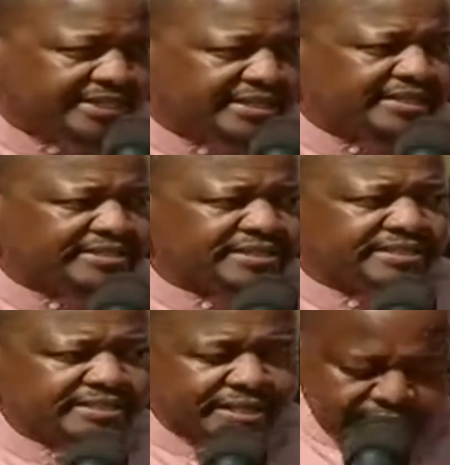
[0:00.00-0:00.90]
This
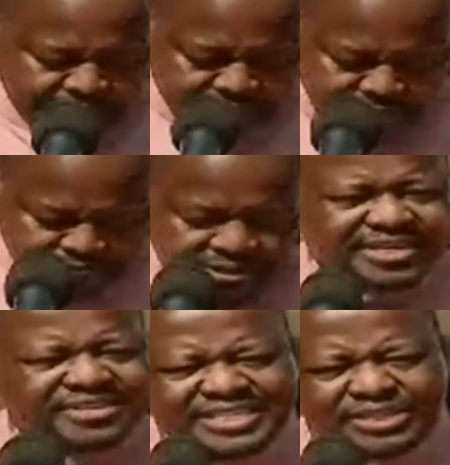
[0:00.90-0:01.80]
is a very
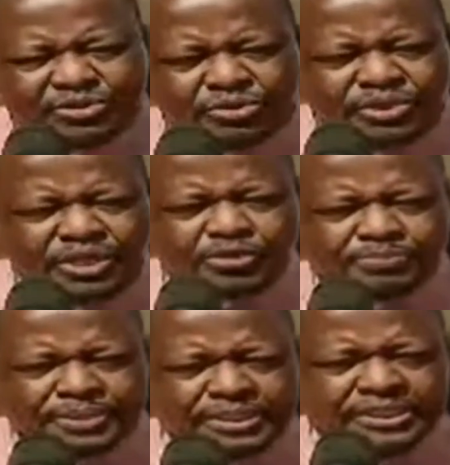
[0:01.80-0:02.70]
critical
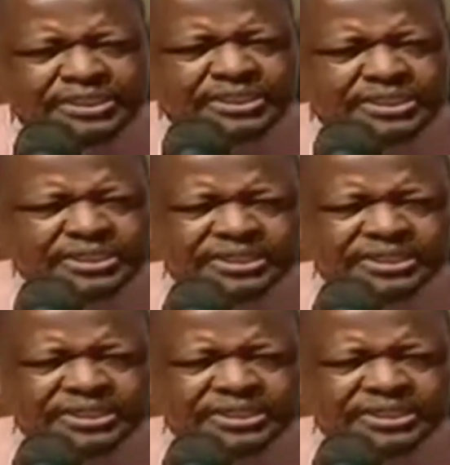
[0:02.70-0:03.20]
equipment in